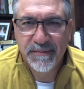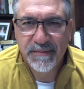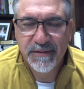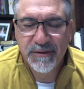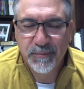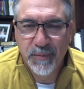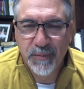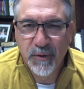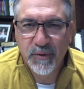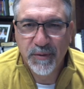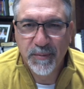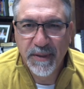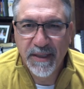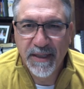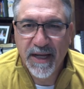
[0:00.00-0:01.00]
spoke
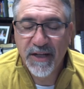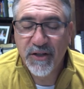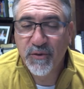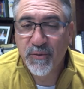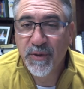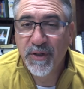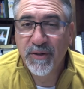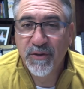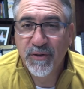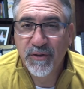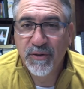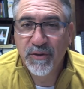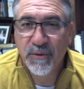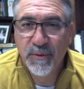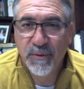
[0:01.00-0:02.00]
to me, and I surrendered
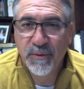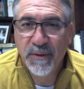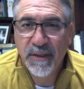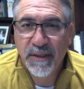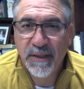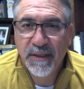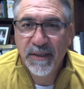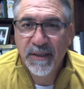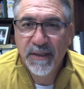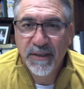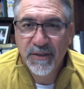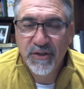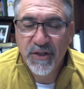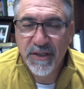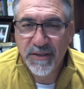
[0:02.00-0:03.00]
to
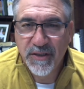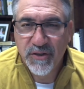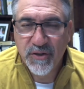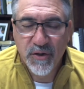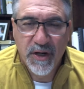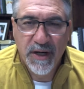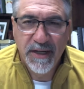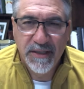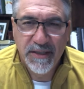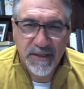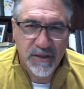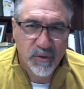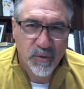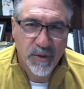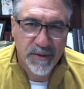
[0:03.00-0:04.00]
Jesus Christ
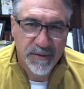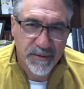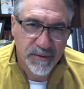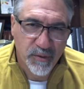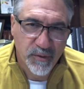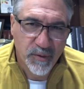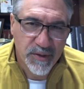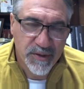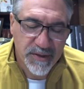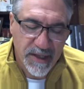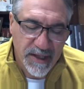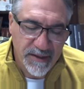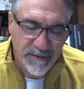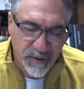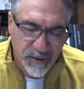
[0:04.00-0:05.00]
as Lord, Lord and
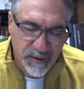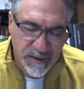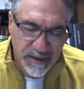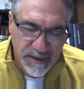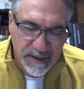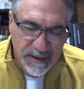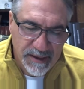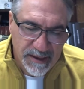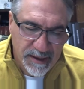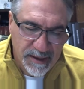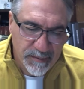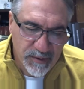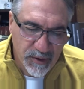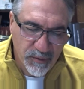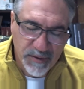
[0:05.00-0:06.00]
Savior.
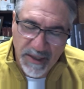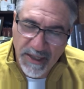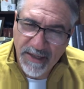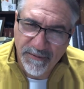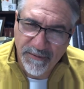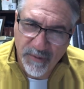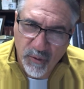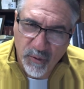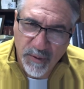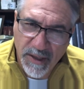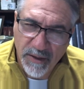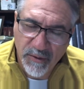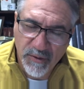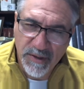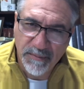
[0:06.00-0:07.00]
I'm so thankful when
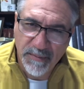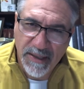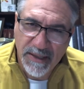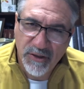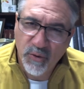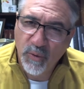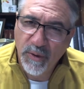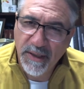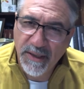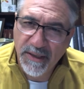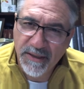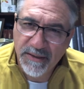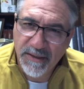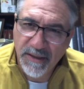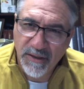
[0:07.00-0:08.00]
I was in my
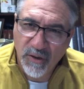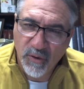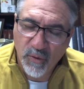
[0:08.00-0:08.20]
20s that the